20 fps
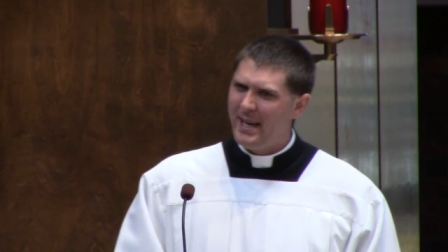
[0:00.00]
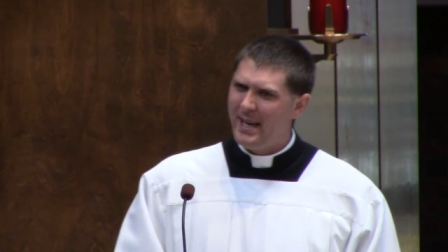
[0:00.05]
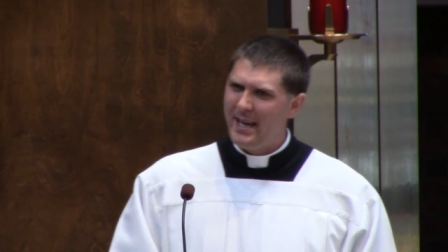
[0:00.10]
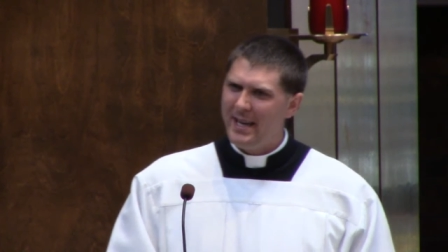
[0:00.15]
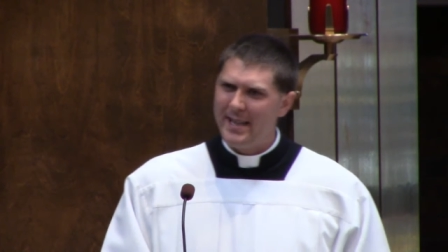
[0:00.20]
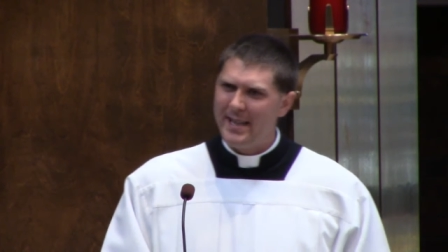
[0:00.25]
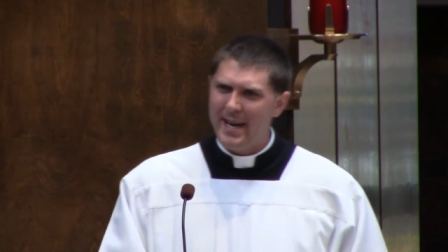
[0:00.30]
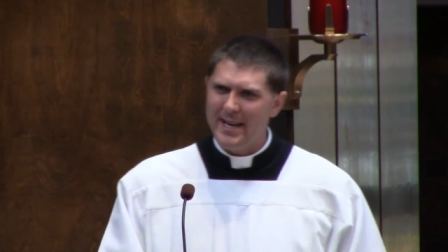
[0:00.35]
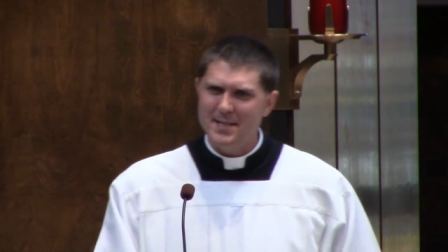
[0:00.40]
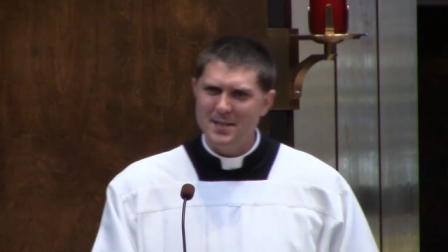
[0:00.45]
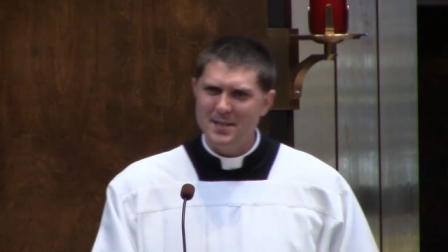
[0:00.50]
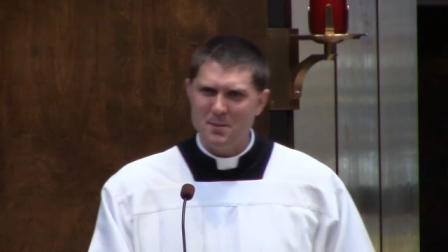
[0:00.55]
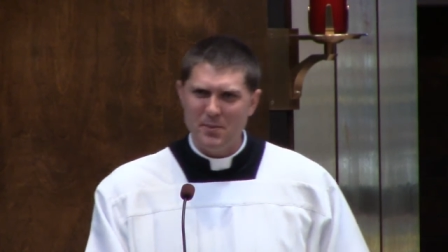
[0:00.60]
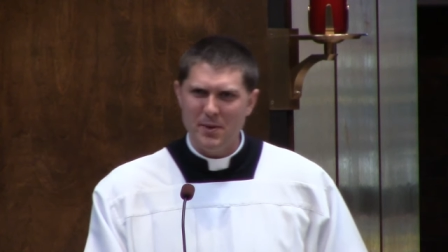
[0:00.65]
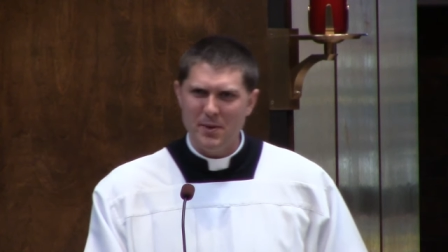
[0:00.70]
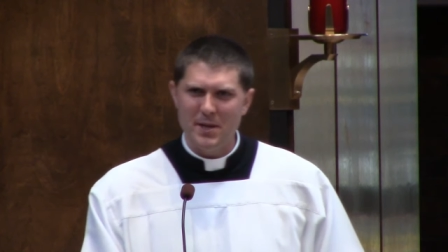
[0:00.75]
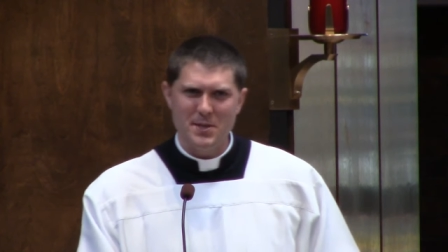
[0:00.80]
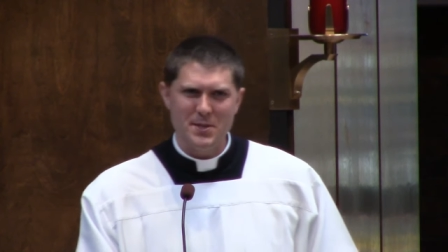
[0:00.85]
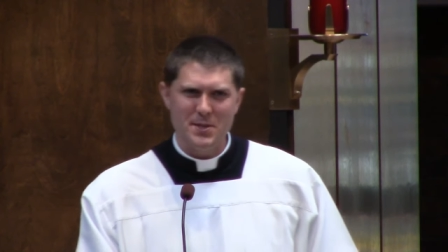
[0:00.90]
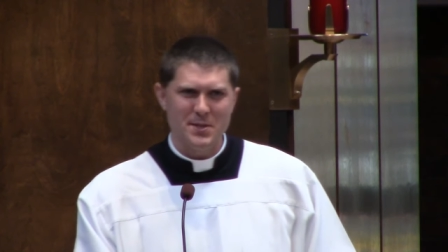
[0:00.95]
And that's the
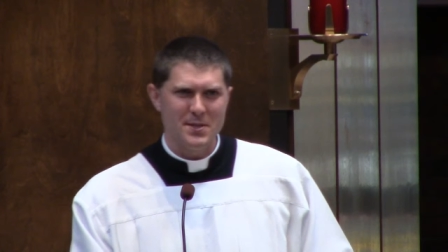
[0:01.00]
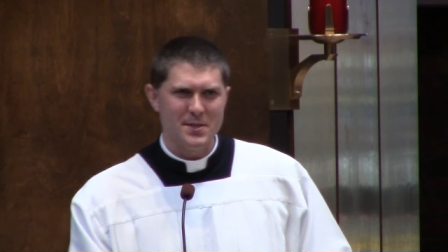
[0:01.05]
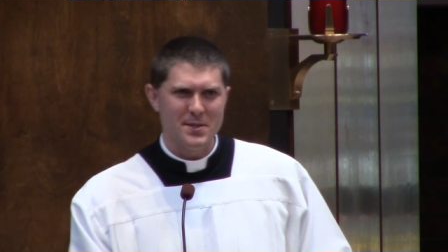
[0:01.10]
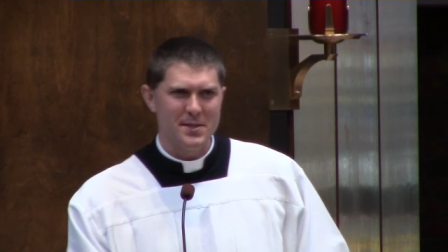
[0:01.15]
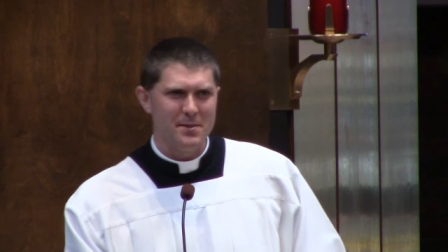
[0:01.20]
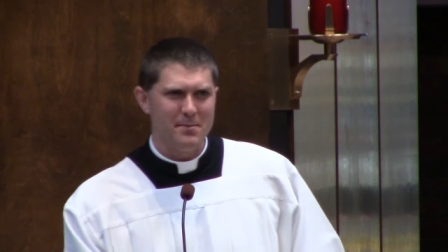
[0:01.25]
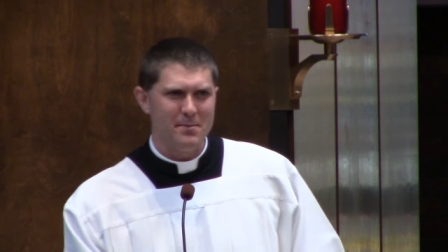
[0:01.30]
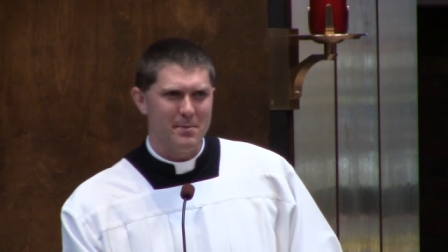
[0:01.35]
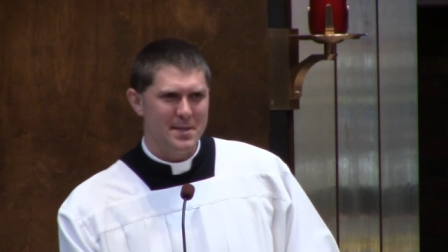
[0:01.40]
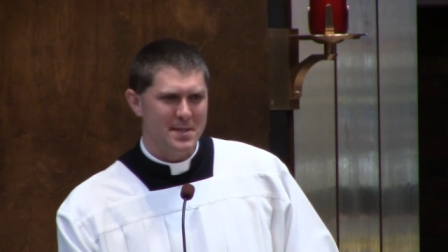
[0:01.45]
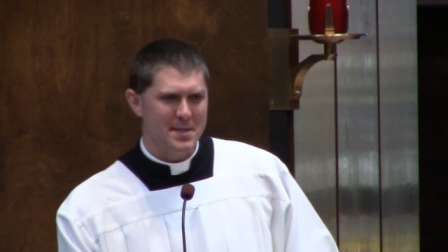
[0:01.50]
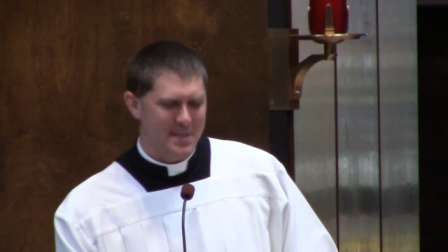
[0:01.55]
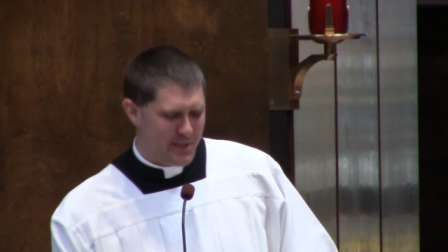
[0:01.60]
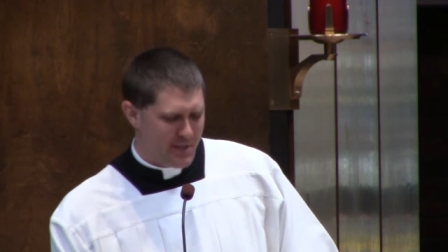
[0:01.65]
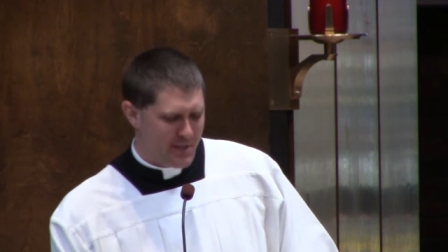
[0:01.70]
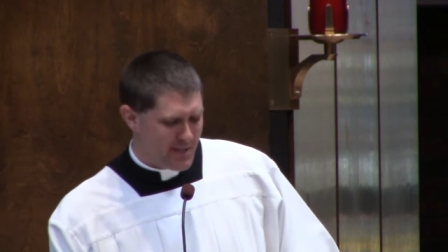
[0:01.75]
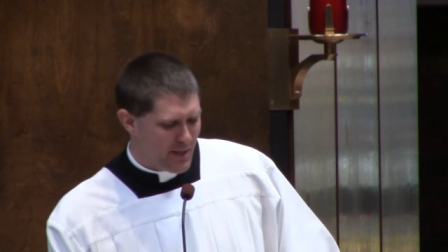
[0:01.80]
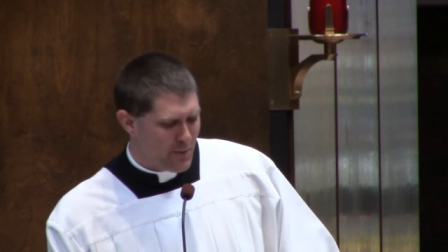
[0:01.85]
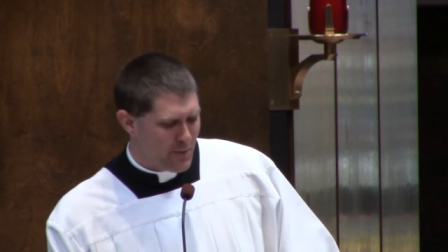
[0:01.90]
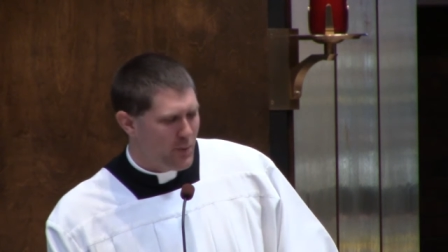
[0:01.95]
place
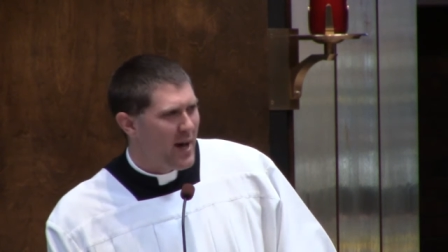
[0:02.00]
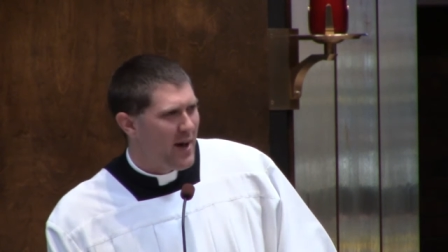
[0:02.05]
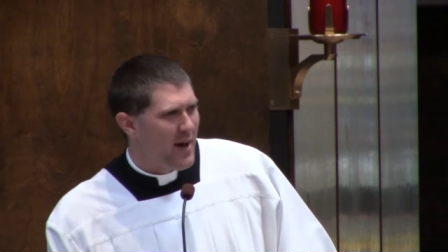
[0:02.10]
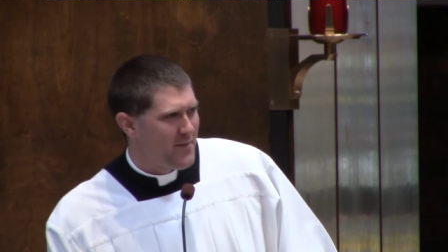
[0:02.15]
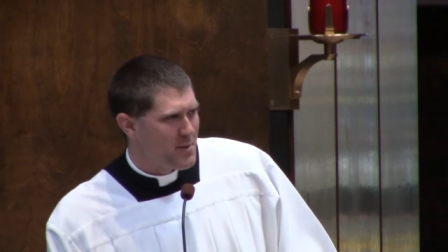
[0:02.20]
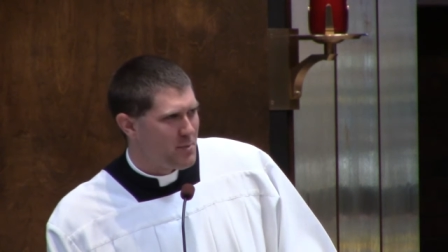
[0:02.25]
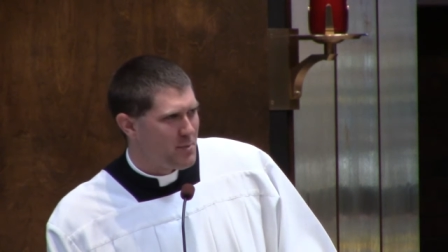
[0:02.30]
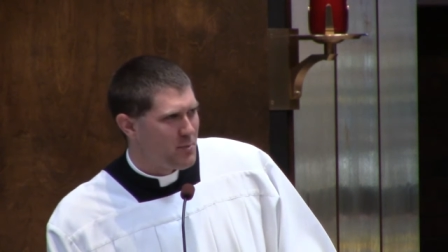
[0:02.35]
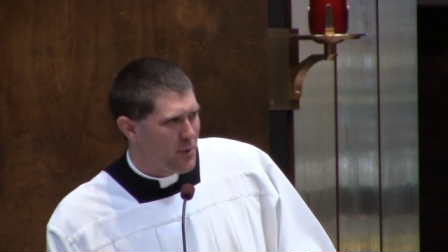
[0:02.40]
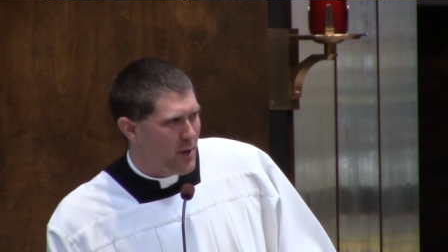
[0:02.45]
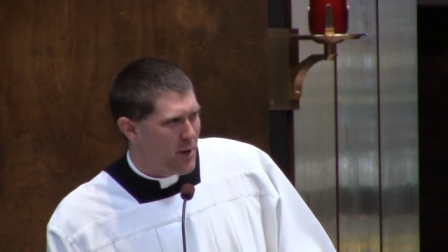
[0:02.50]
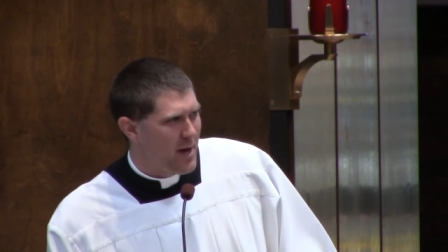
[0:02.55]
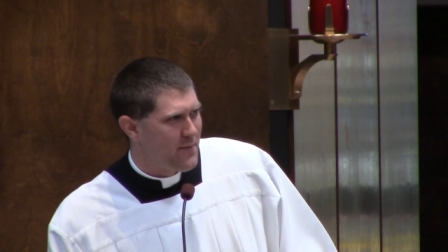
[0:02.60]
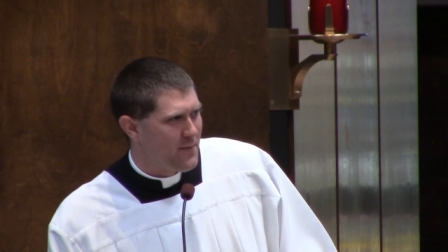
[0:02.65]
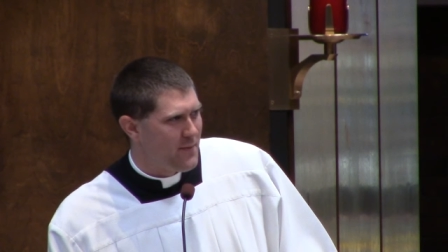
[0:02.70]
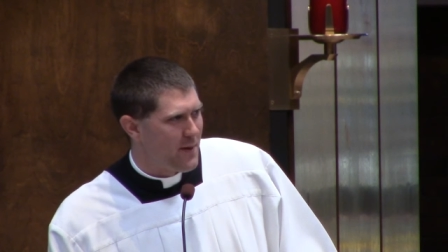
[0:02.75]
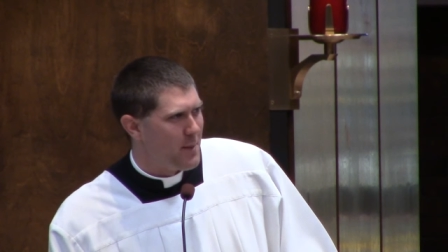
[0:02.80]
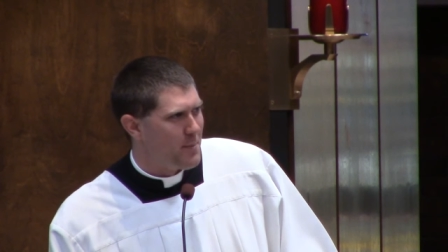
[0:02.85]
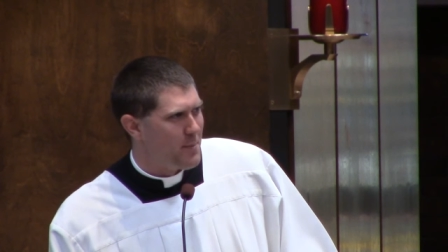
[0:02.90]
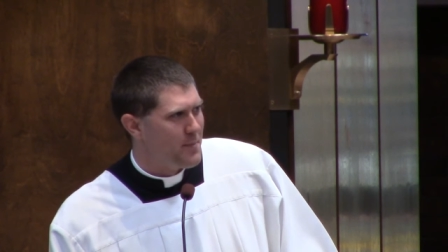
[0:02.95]
Monsignor said we have to pray
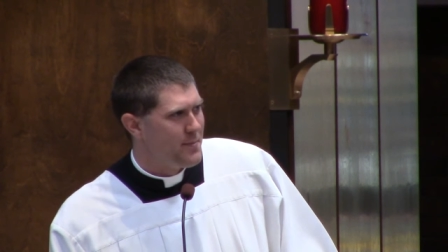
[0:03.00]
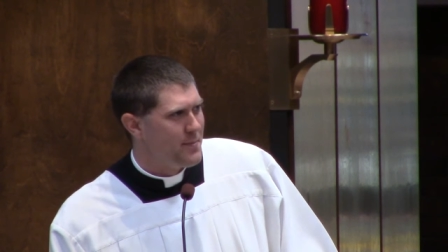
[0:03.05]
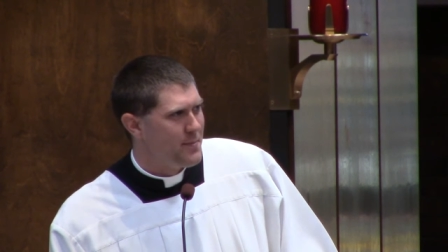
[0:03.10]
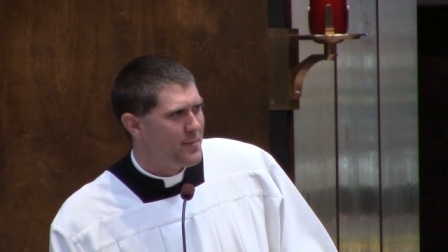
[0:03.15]
from.